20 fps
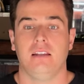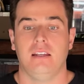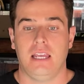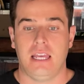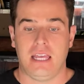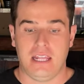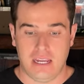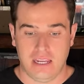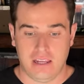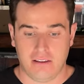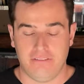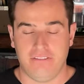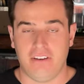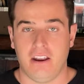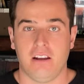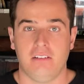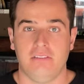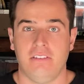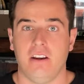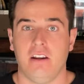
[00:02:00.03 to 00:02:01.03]
hitting a
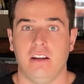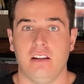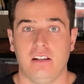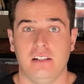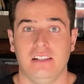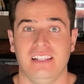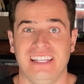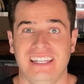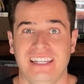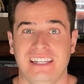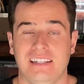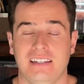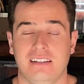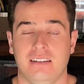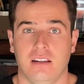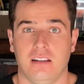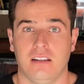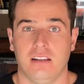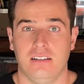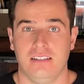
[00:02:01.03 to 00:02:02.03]
very, very clean
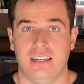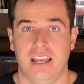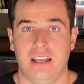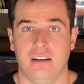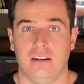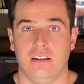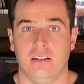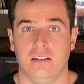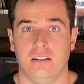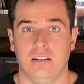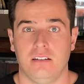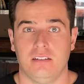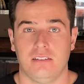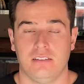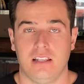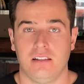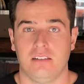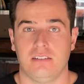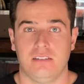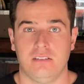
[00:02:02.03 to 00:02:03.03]
container,
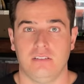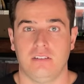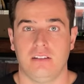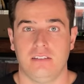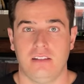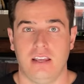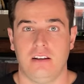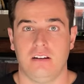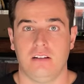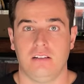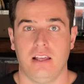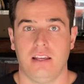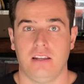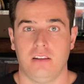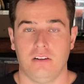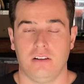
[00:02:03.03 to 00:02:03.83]
stainless steel container like your